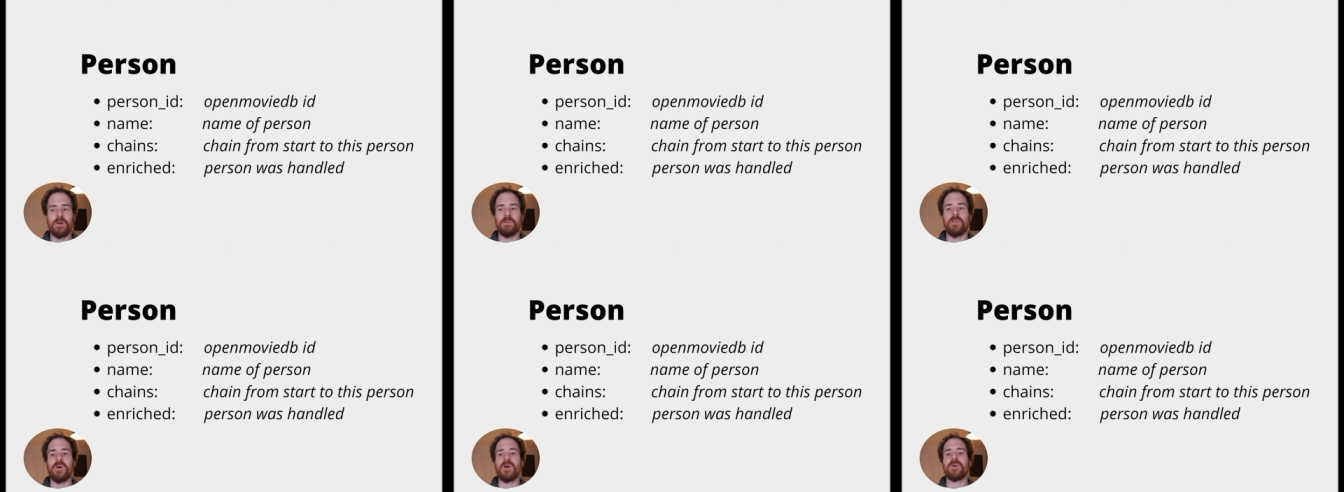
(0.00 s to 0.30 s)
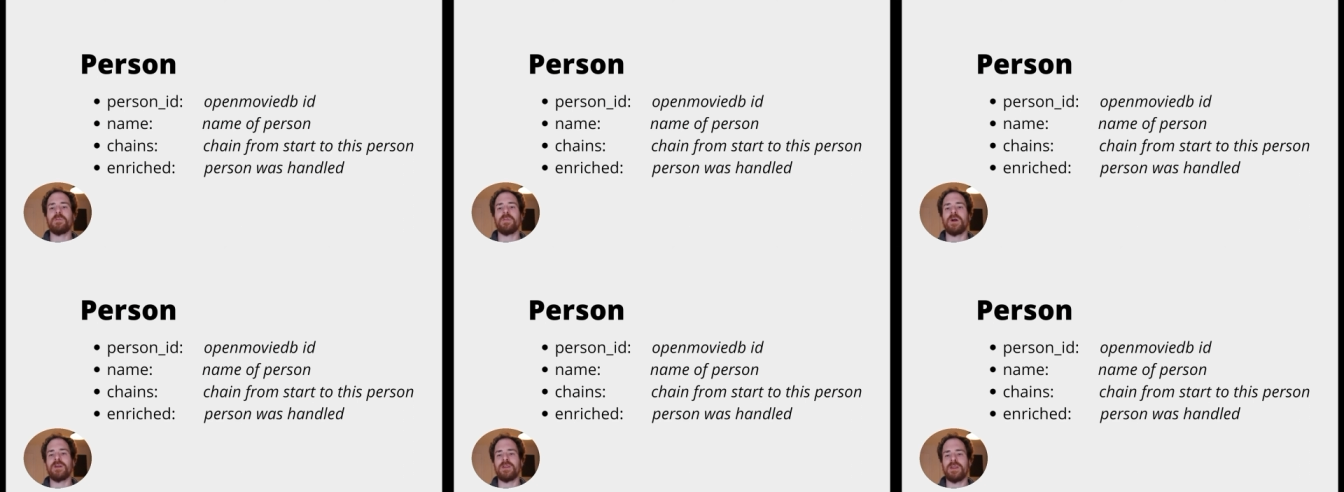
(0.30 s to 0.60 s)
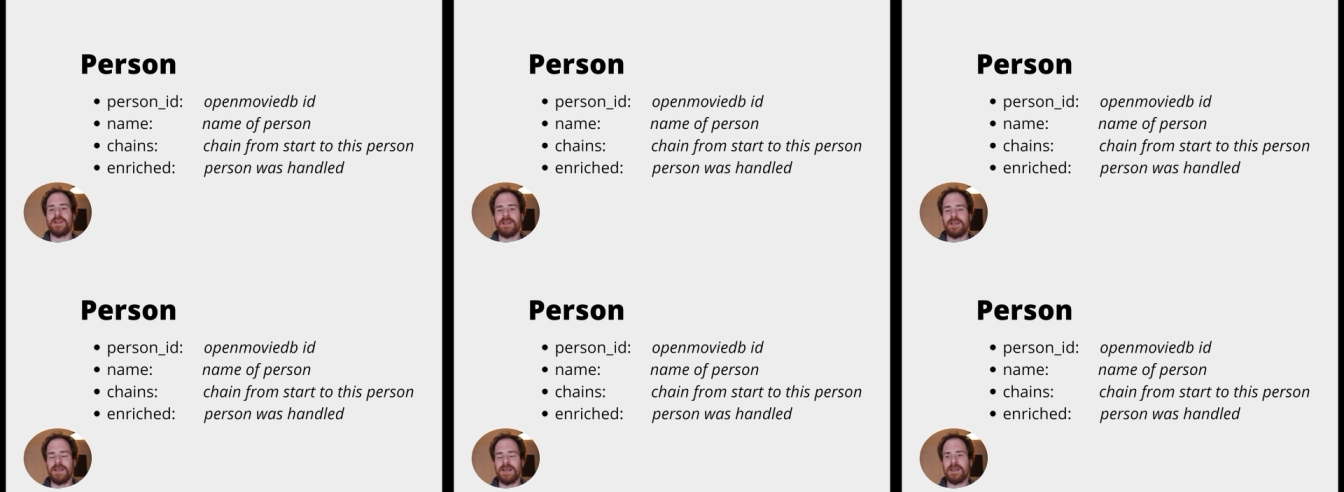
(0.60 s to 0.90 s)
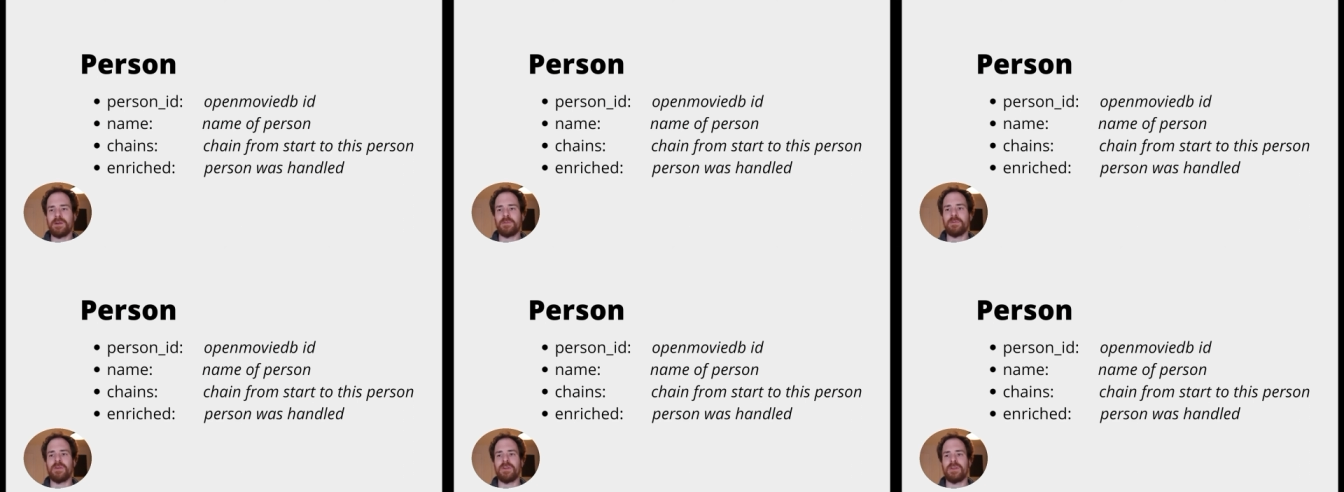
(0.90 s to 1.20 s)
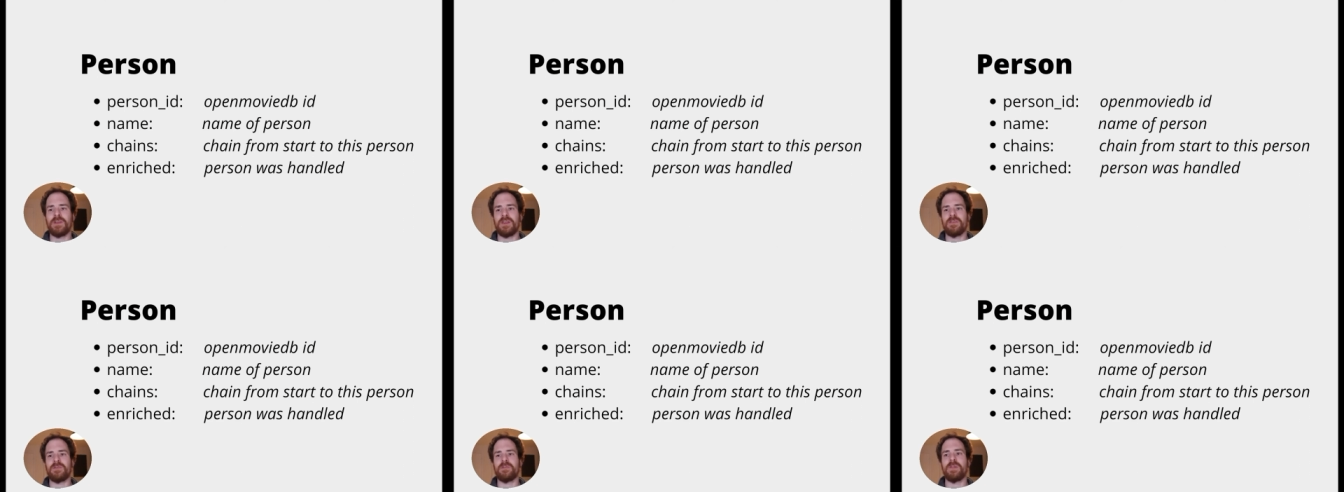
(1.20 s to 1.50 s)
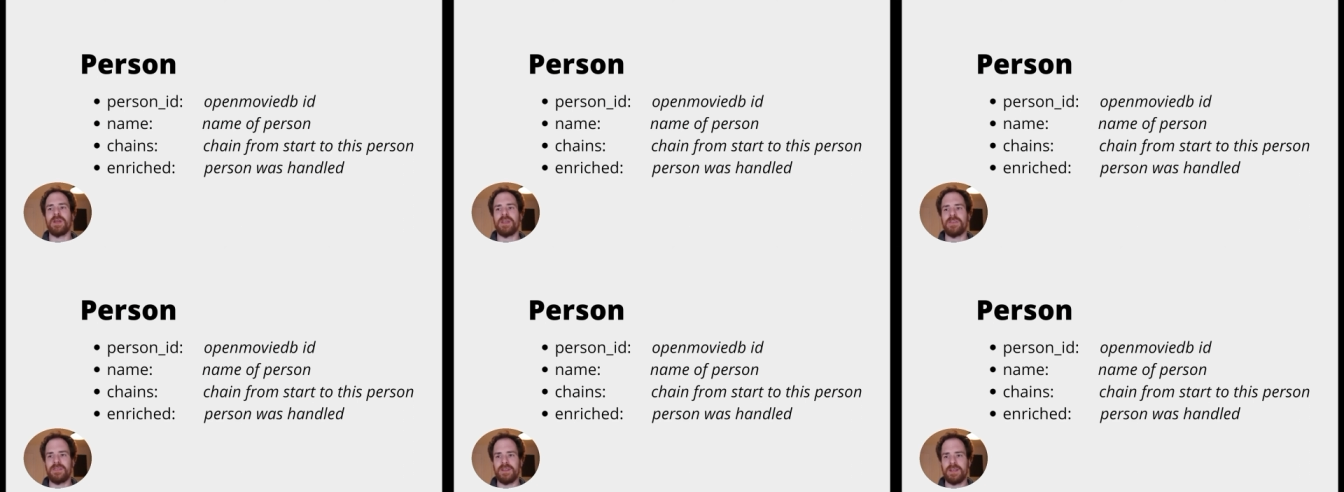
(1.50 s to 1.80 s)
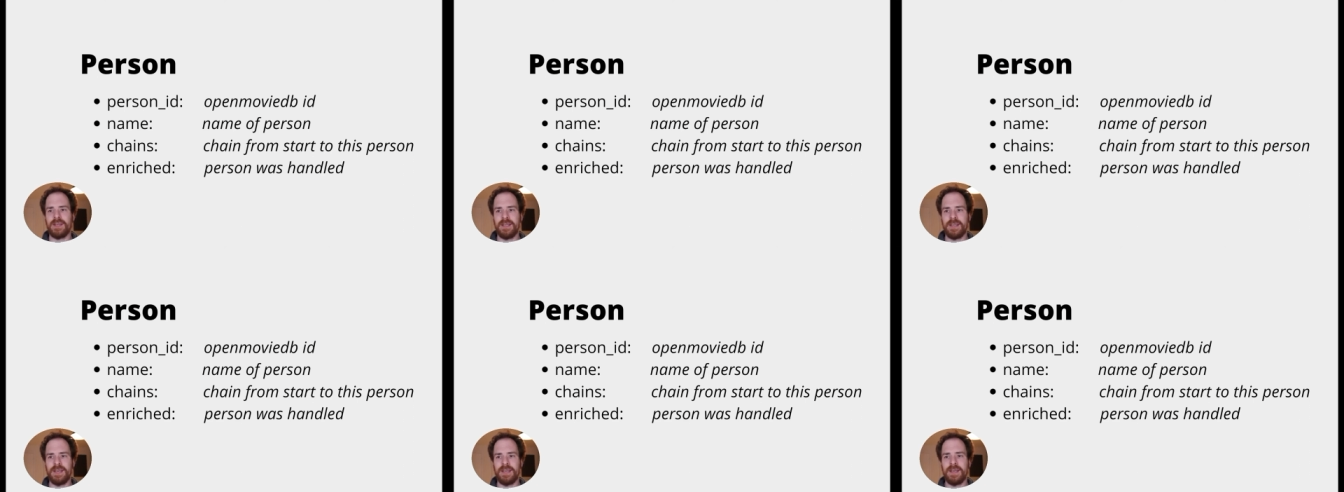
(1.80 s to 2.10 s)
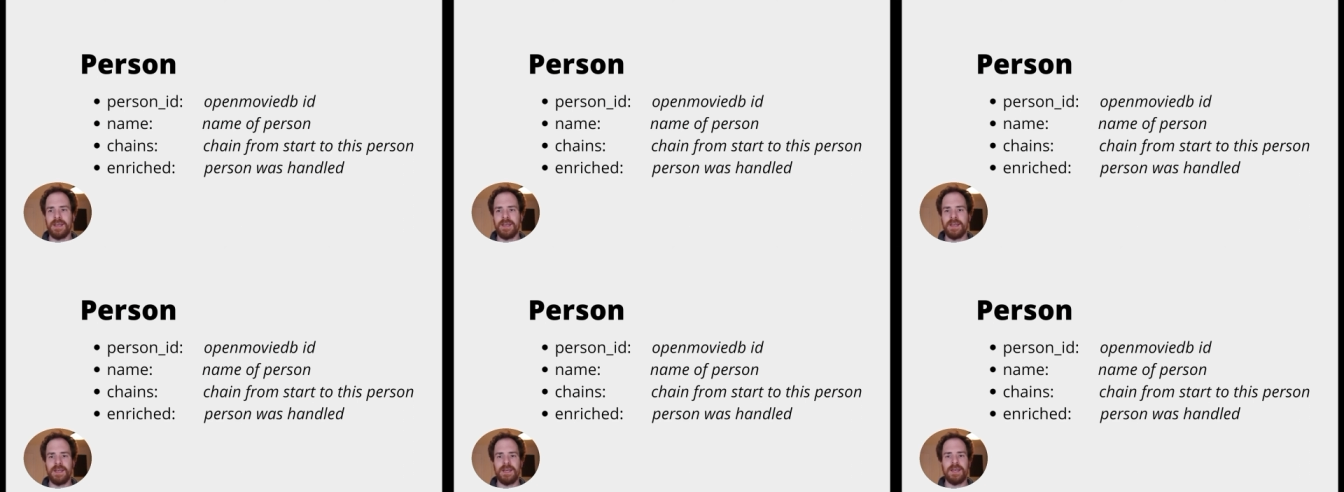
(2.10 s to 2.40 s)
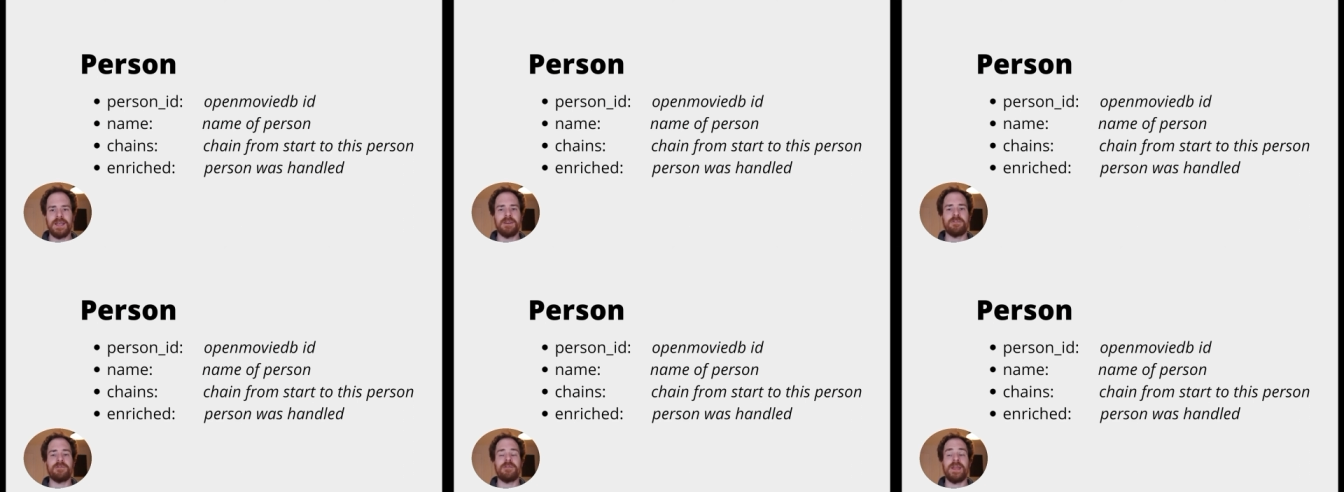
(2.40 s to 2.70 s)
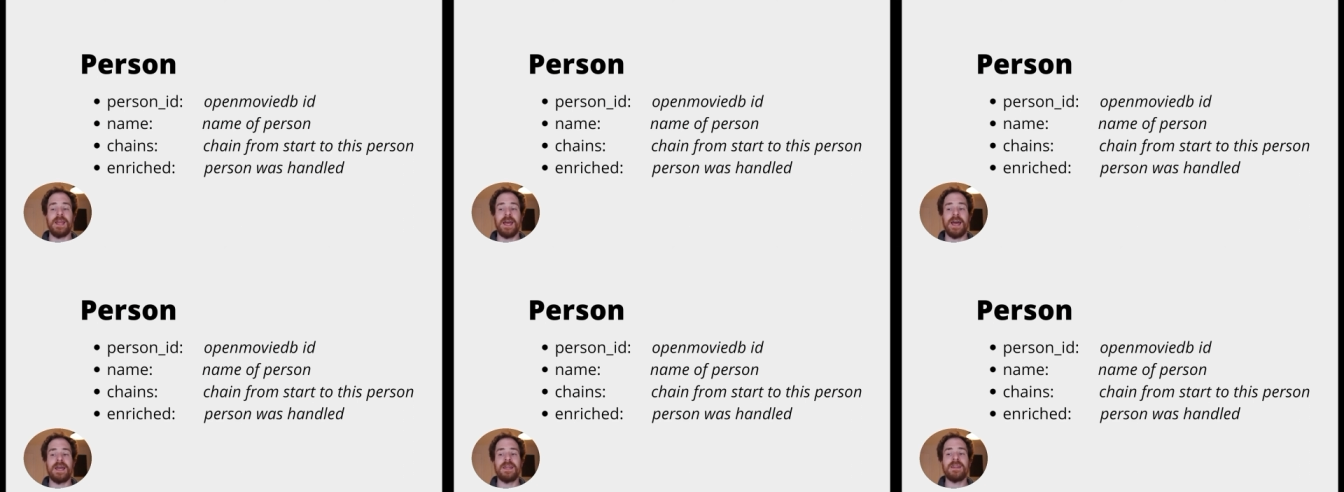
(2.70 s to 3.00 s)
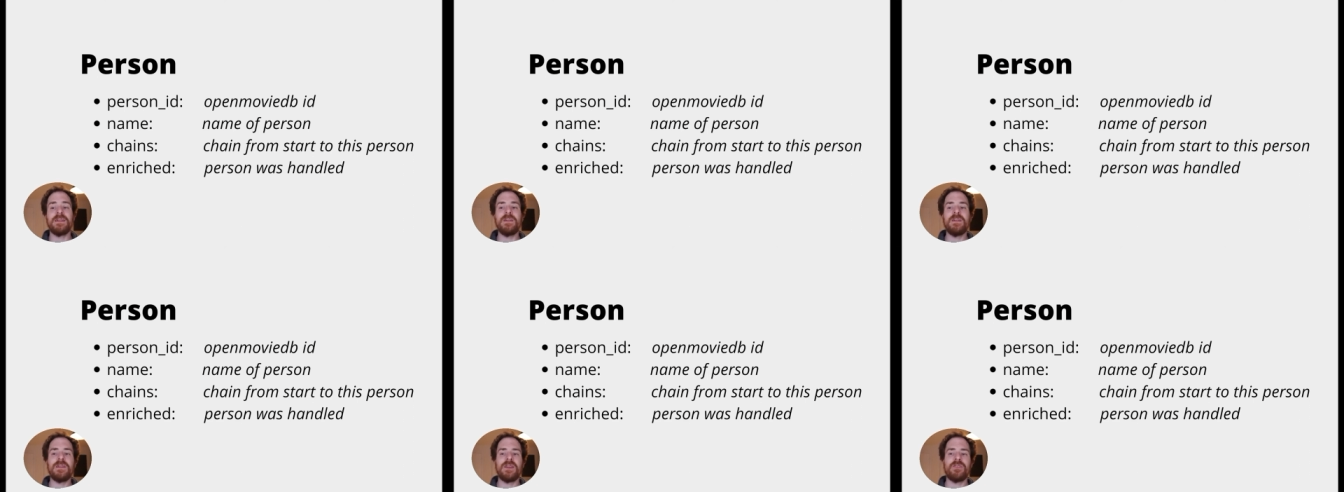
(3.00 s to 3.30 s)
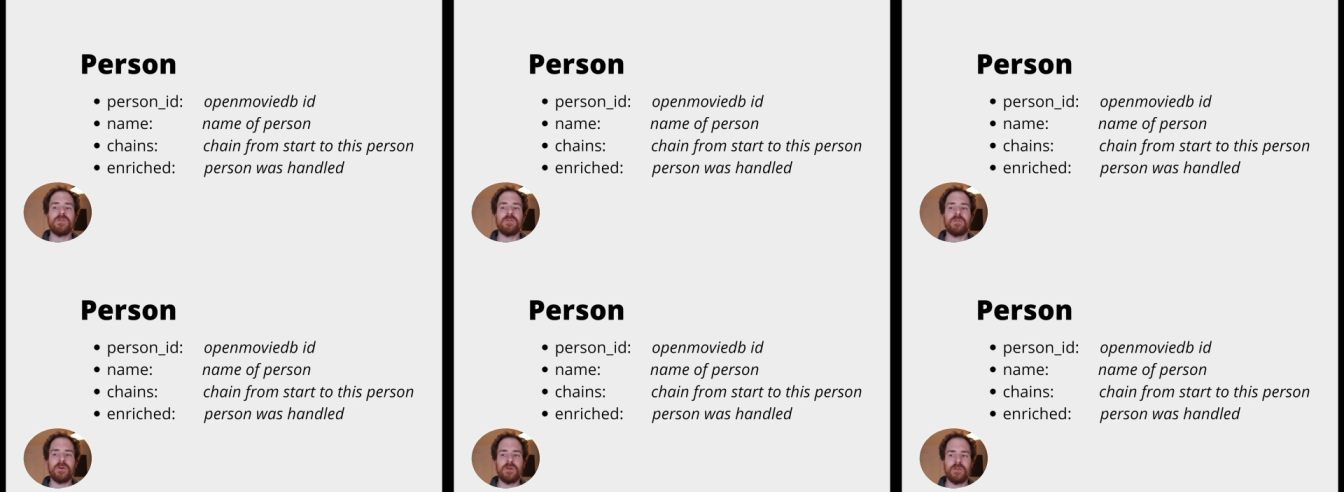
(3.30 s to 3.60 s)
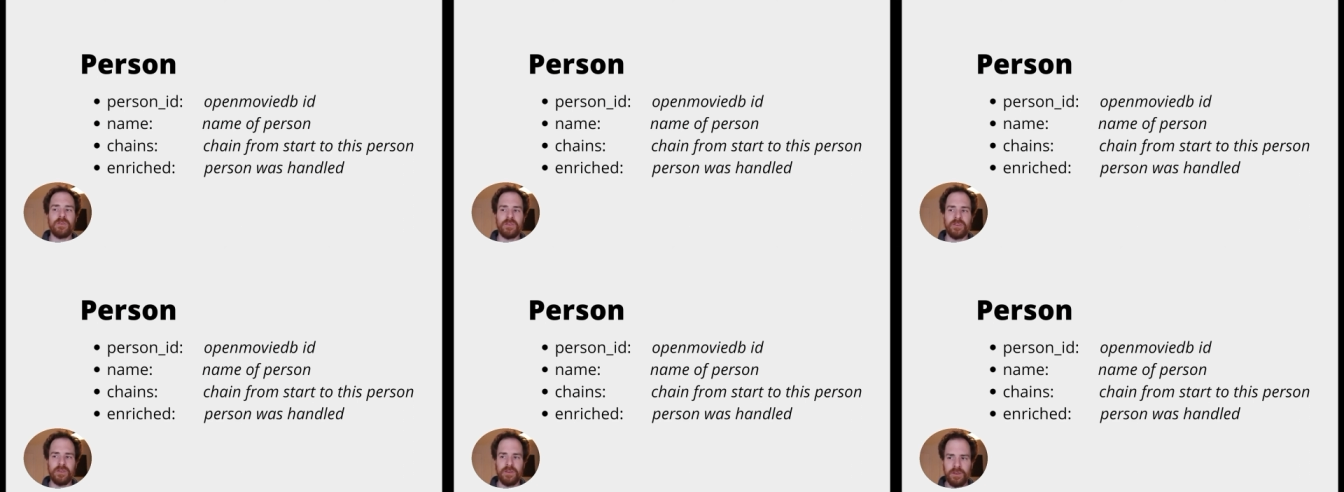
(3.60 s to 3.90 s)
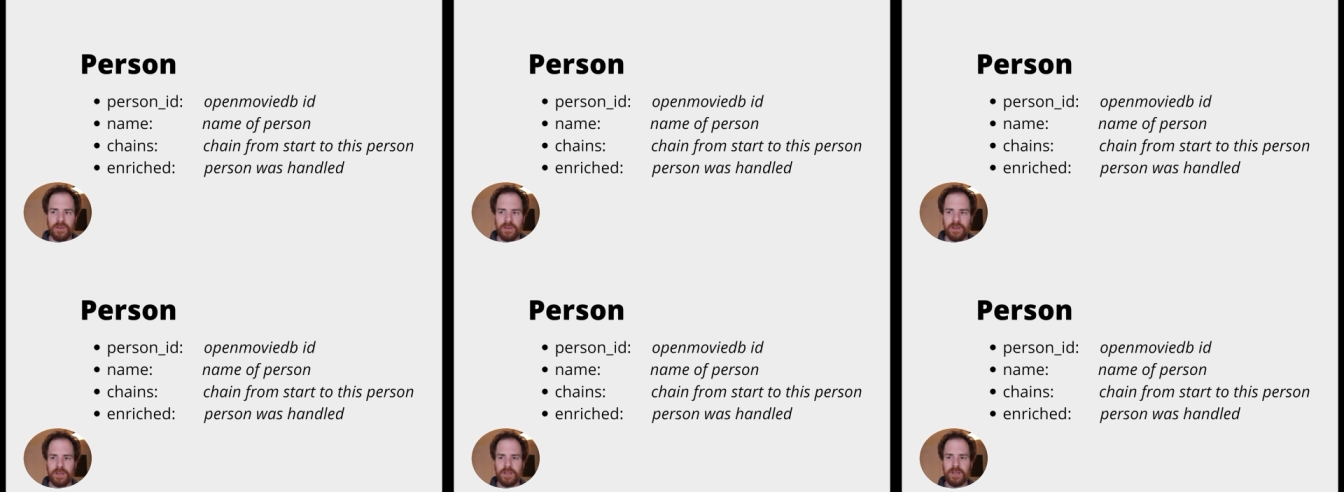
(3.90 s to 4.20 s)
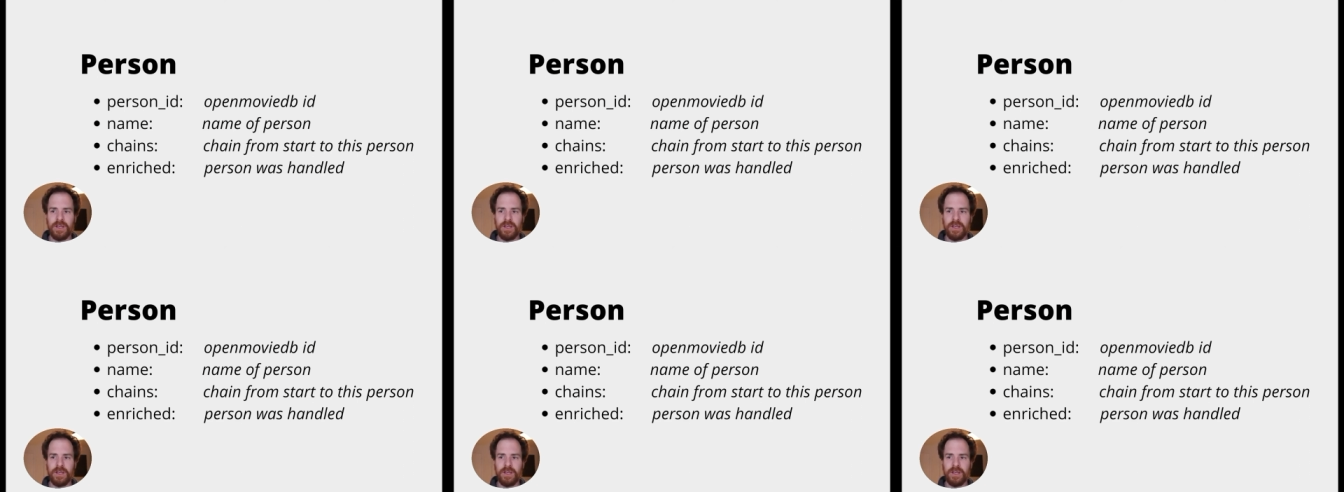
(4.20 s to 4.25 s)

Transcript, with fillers: More about that later, but that's basically if we handle this person,